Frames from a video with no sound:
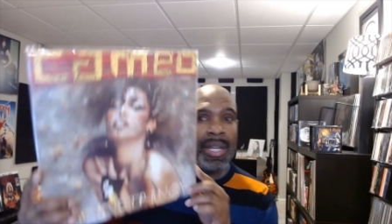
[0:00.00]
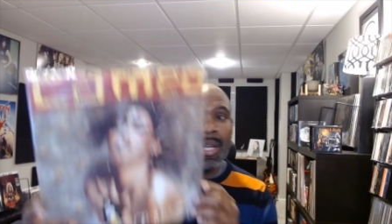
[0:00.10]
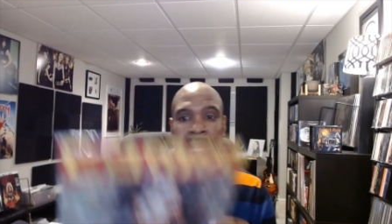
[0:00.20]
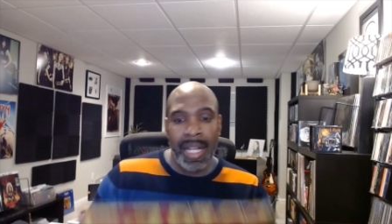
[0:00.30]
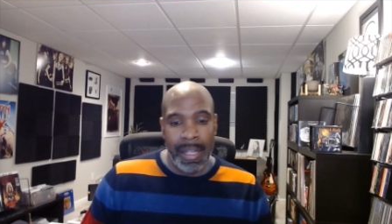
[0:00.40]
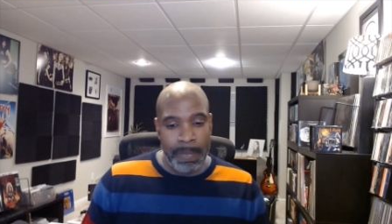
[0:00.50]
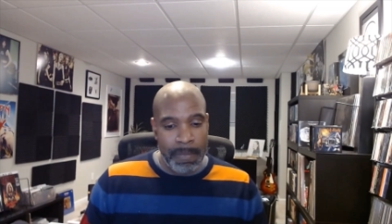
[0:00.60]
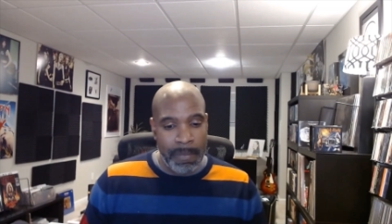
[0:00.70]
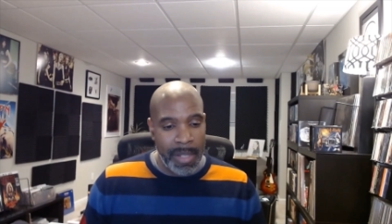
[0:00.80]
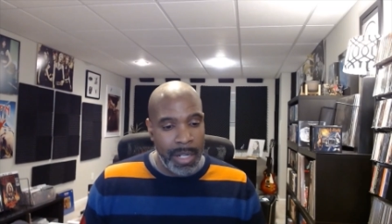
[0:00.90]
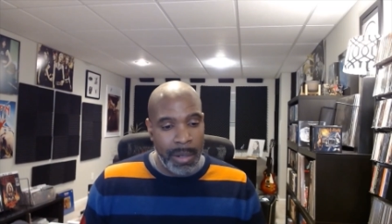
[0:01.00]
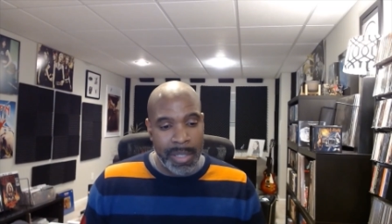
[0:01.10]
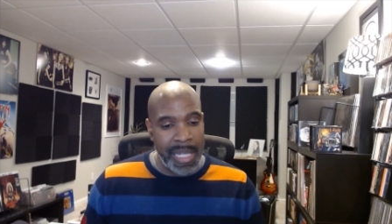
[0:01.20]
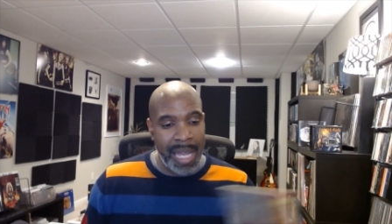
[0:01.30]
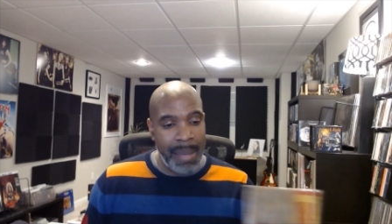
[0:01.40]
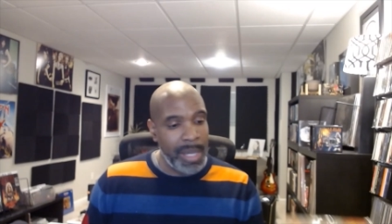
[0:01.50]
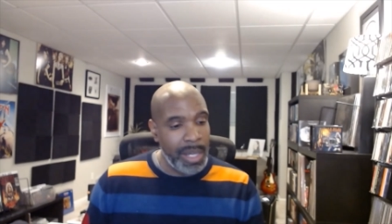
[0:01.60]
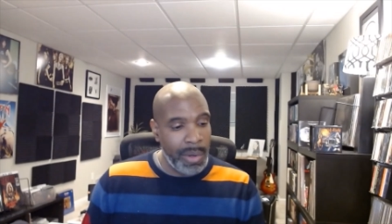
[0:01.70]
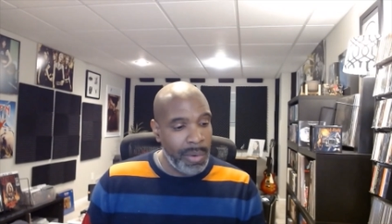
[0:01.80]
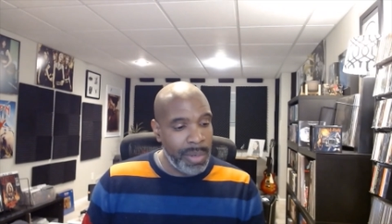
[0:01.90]
Um, you know,
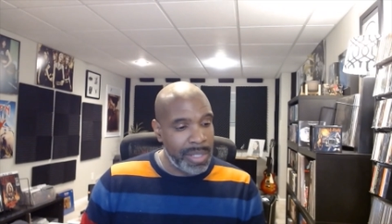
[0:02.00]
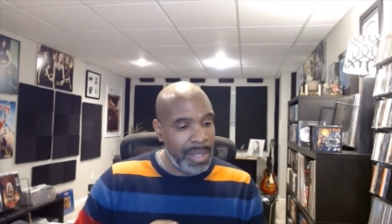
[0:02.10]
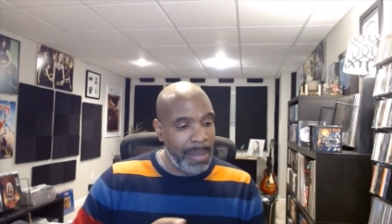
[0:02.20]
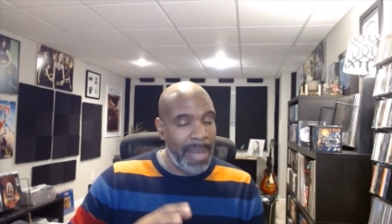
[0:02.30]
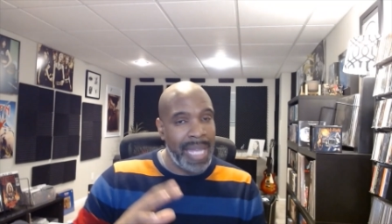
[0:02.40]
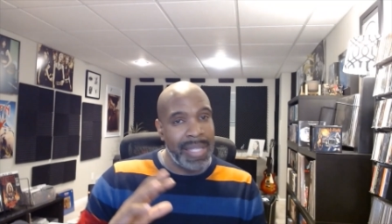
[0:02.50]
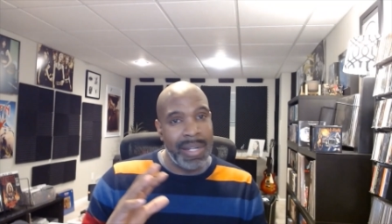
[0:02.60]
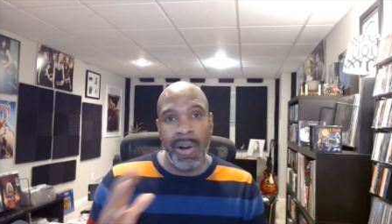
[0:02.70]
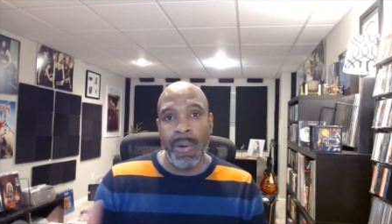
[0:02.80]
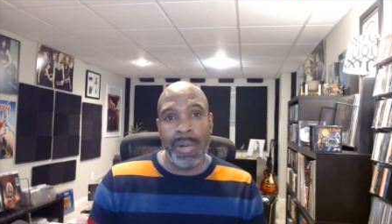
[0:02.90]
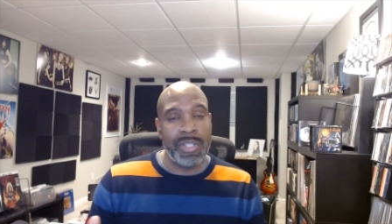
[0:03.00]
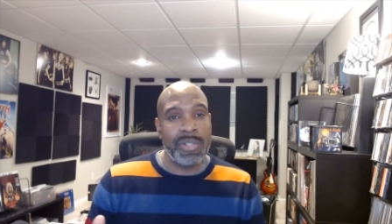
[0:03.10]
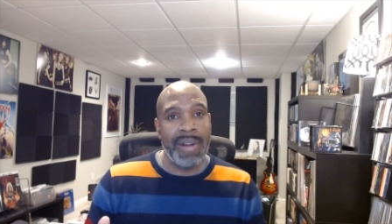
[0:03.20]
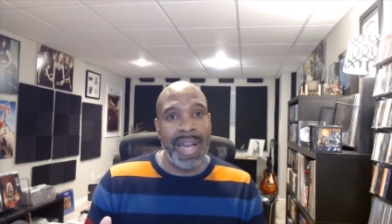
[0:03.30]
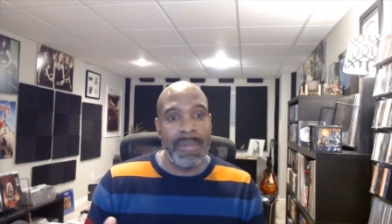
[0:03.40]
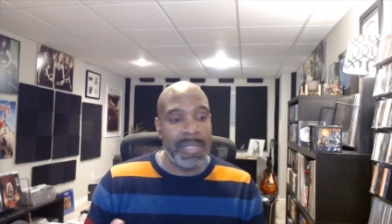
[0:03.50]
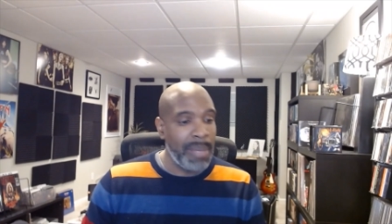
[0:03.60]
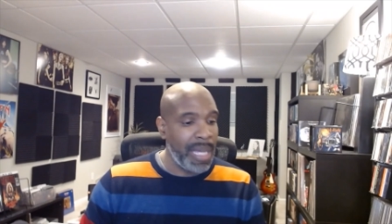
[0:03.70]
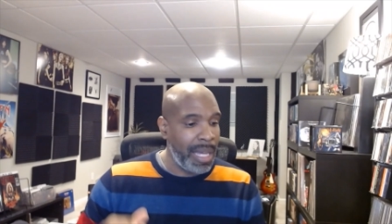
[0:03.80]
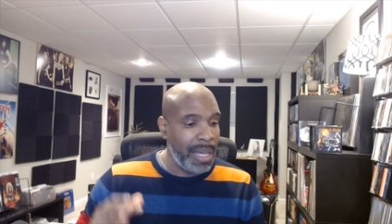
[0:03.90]
Cameo is the band that I always described as
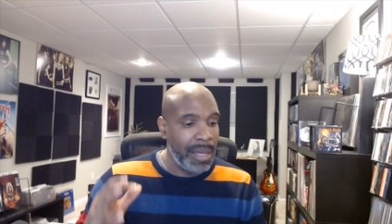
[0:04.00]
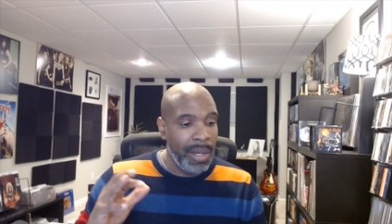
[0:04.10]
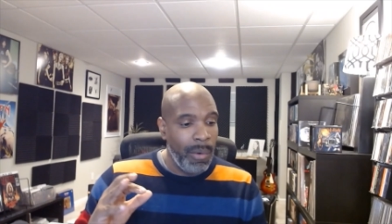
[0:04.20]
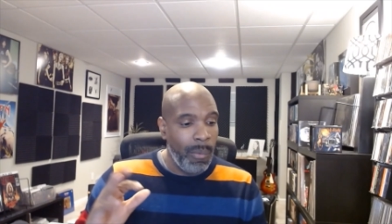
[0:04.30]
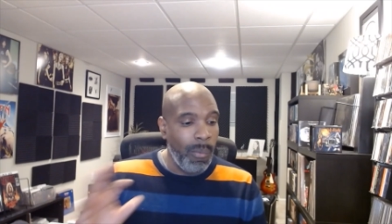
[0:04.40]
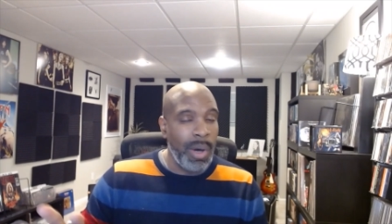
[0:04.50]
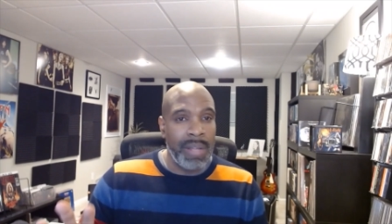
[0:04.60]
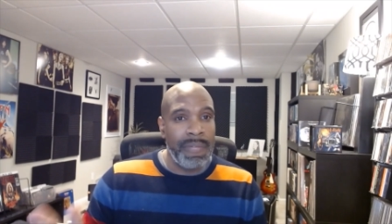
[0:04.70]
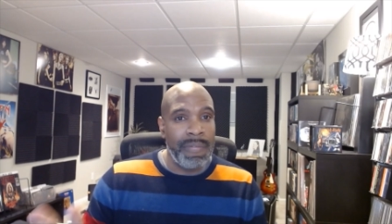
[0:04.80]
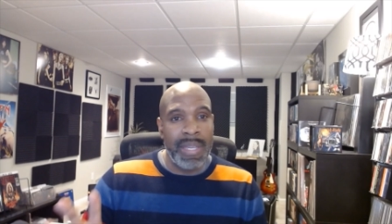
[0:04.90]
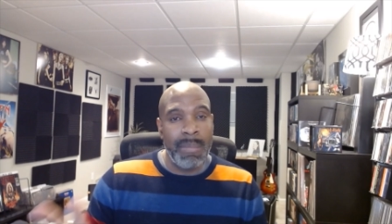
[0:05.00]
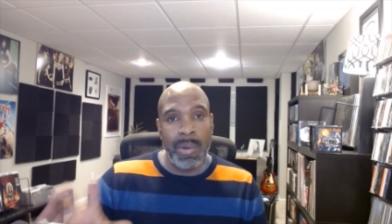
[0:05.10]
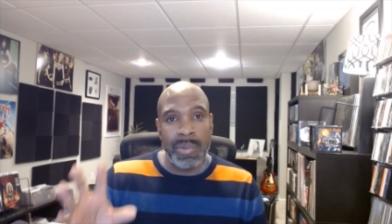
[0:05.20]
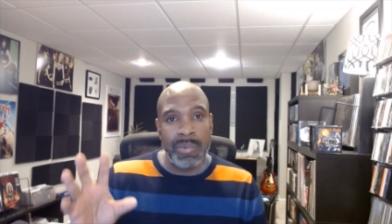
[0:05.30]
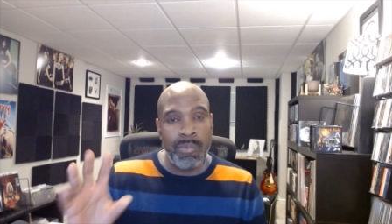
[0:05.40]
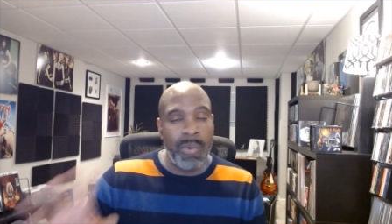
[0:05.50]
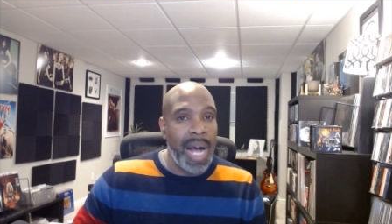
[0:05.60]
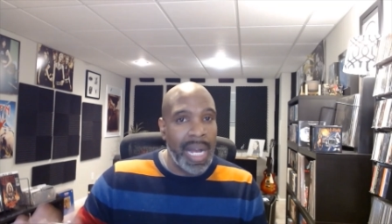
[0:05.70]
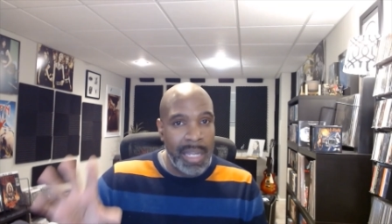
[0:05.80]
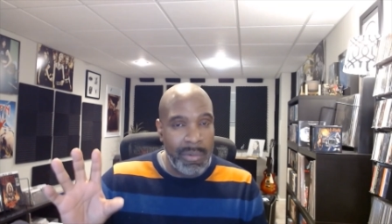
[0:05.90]
being one of the most
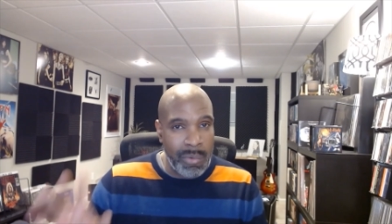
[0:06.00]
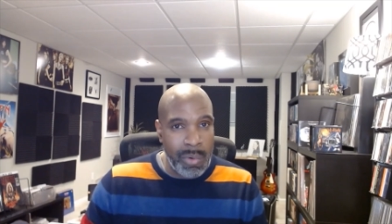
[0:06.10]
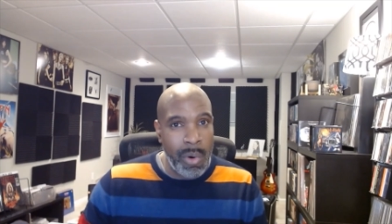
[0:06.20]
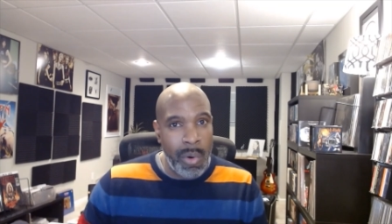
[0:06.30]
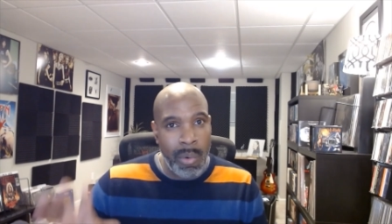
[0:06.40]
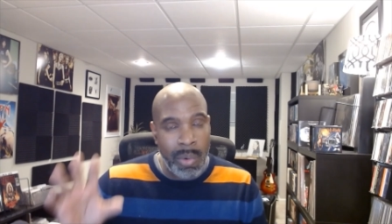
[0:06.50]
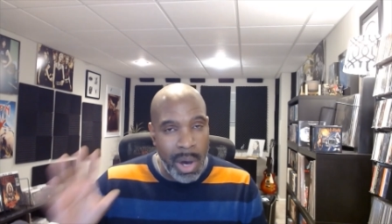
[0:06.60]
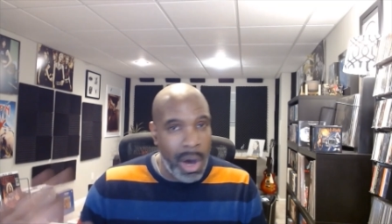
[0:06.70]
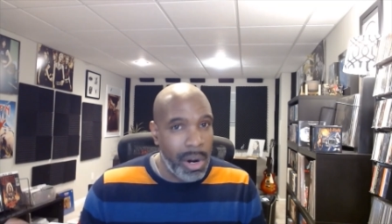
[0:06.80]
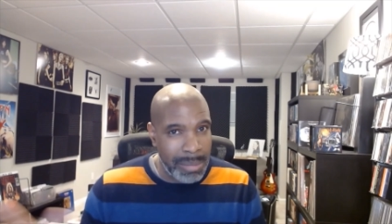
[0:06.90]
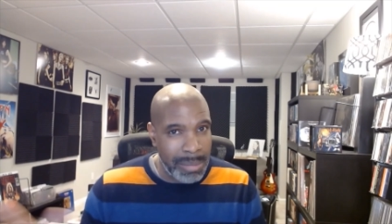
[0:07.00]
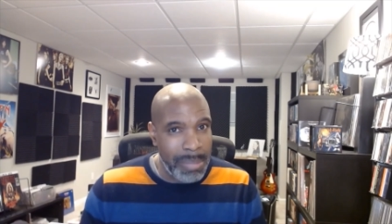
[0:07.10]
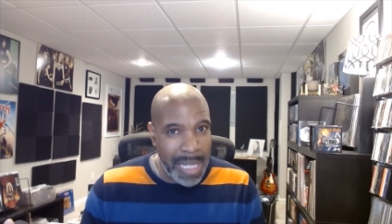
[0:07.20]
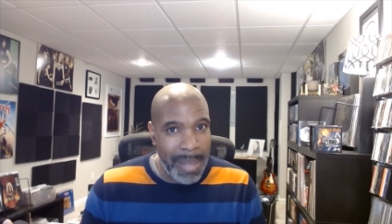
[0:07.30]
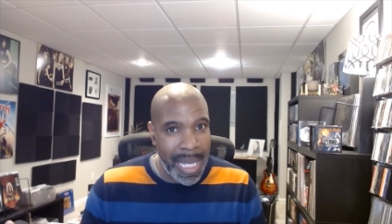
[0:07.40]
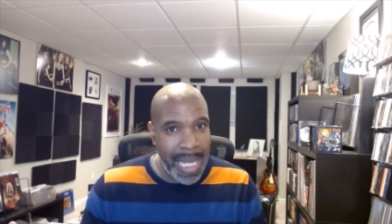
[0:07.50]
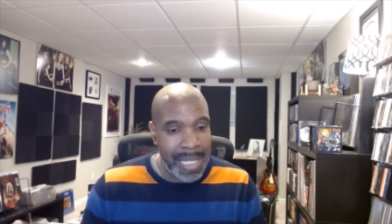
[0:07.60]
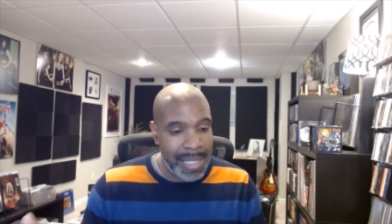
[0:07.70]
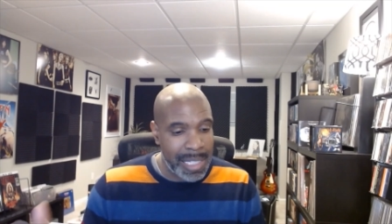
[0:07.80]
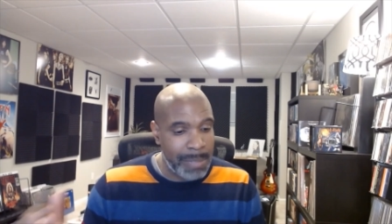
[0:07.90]
rock and roll R&B
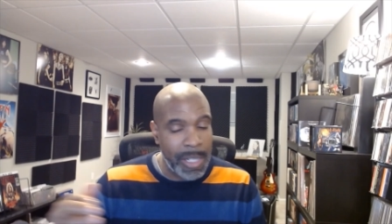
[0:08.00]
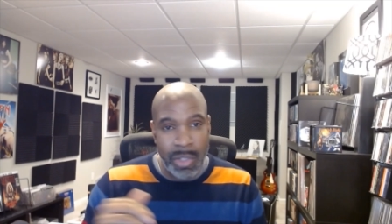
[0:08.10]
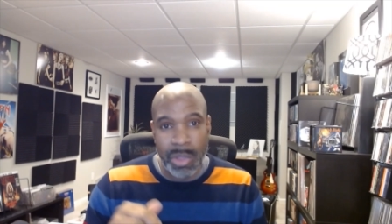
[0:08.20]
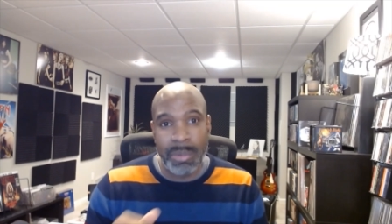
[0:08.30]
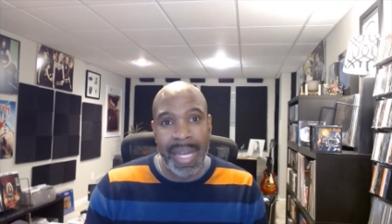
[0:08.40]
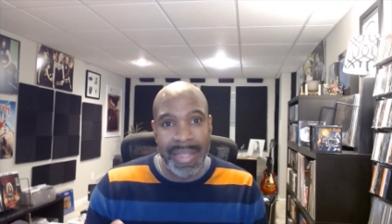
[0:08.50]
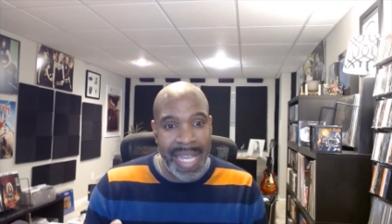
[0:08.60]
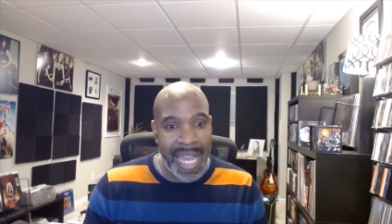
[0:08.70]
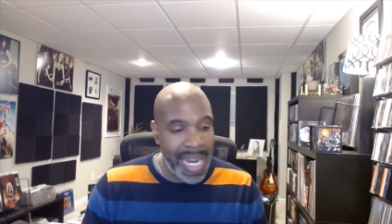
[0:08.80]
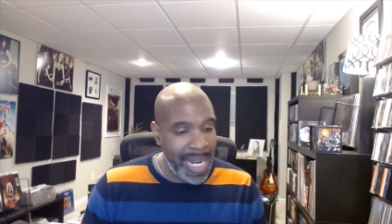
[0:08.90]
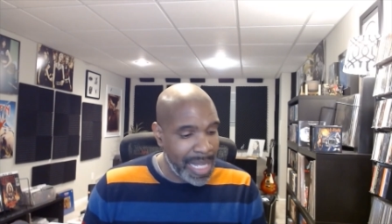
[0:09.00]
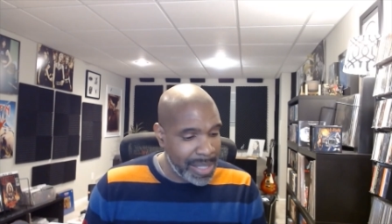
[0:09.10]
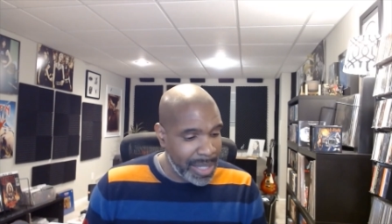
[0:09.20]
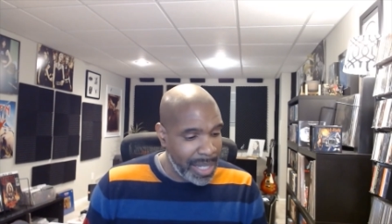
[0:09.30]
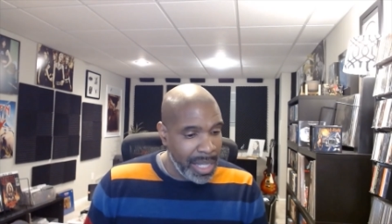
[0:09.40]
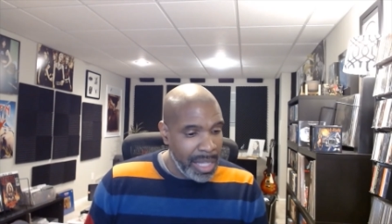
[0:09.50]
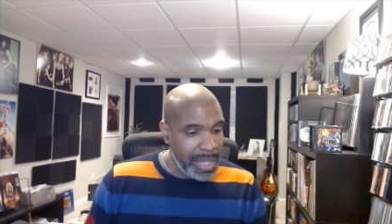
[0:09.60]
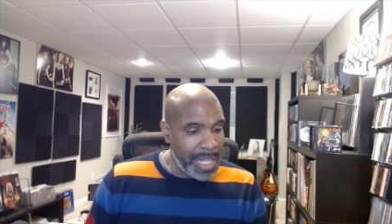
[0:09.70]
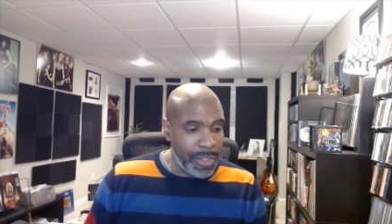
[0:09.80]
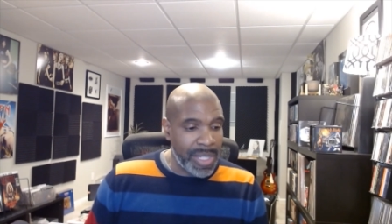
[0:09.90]
bands, especially throughout the 80s,
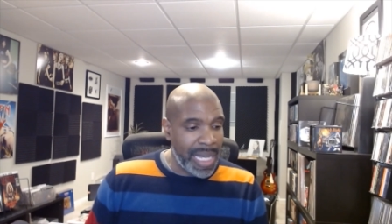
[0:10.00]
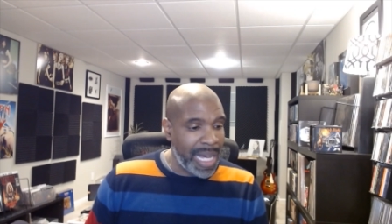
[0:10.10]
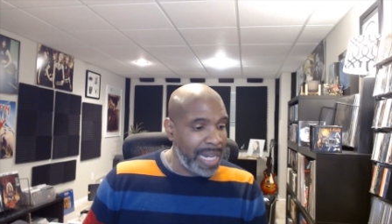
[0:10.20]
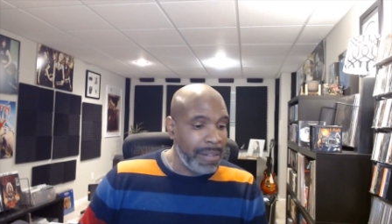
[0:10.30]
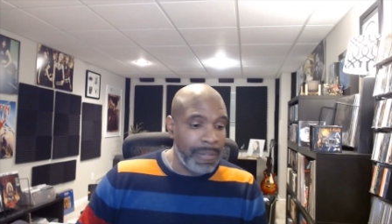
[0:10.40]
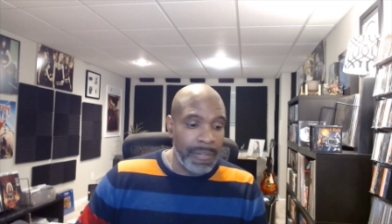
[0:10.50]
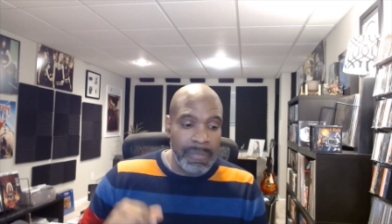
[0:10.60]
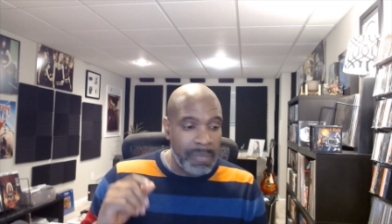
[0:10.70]
that just kind of,